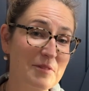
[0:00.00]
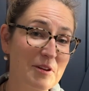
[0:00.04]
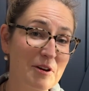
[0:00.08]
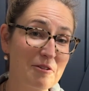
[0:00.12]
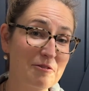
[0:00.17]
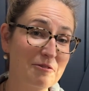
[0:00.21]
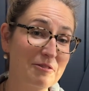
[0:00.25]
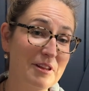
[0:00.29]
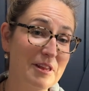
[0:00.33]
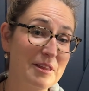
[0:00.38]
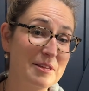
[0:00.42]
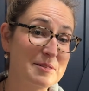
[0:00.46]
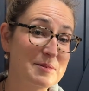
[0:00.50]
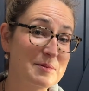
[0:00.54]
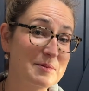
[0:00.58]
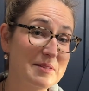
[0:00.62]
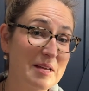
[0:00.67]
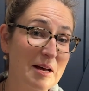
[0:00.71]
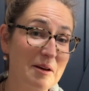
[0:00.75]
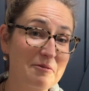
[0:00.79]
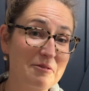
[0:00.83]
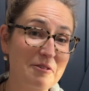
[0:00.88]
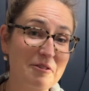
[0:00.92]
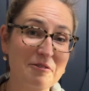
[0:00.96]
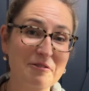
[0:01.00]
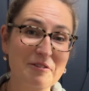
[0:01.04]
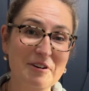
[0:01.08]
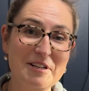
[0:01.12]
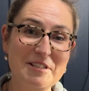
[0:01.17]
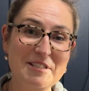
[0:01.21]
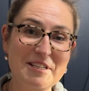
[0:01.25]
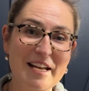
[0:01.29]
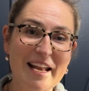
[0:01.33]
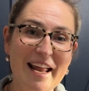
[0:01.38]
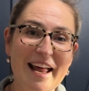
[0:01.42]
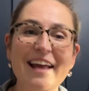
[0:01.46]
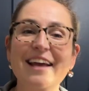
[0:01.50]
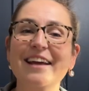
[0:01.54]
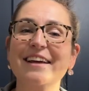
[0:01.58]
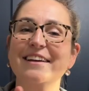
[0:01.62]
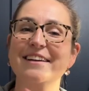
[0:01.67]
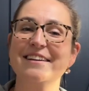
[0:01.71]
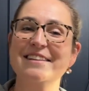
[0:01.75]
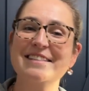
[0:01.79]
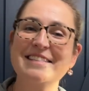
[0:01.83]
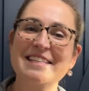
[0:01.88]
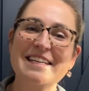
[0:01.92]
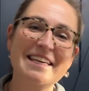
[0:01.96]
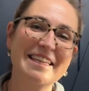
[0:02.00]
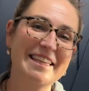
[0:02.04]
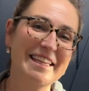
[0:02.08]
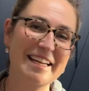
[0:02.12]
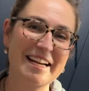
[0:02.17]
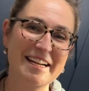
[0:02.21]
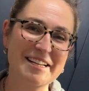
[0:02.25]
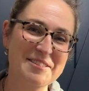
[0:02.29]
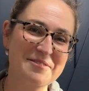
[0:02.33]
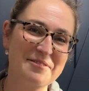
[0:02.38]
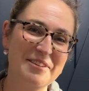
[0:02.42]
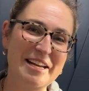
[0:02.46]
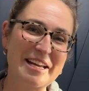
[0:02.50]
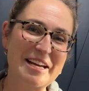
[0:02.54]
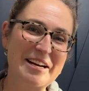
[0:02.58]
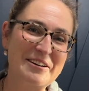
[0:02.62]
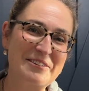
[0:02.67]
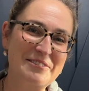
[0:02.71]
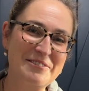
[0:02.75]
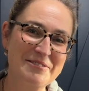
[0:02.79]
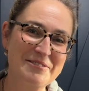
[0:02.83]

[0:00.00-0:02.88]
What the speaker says: Hopefully this was helpful for you today, and see you in the next video.